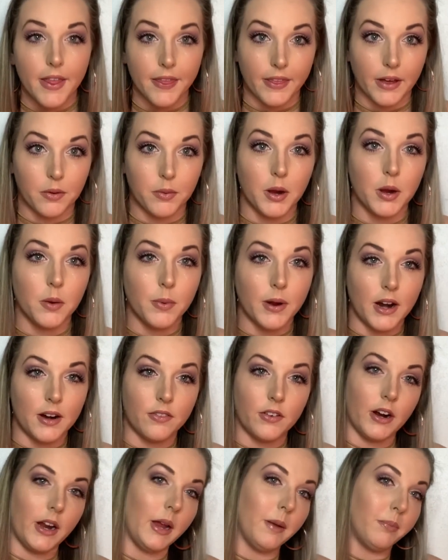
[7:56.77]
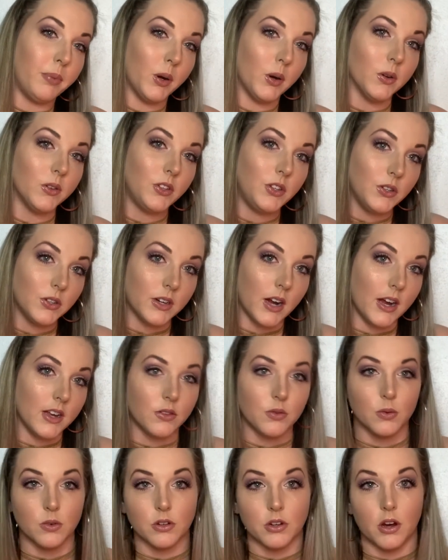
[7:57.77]
That way whenever I post, you guys
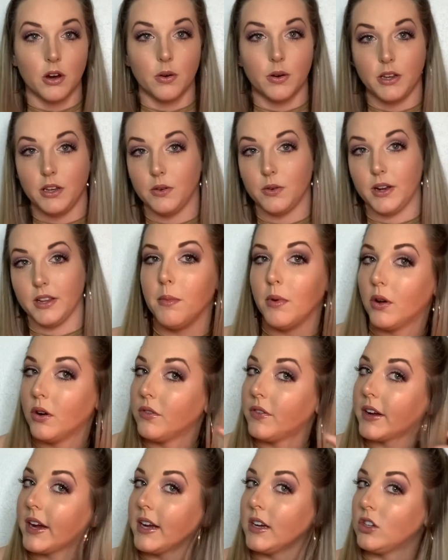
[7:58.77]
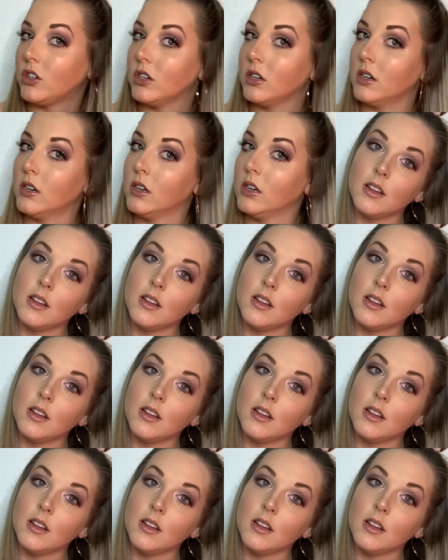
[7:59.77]
will know and you'll get notification.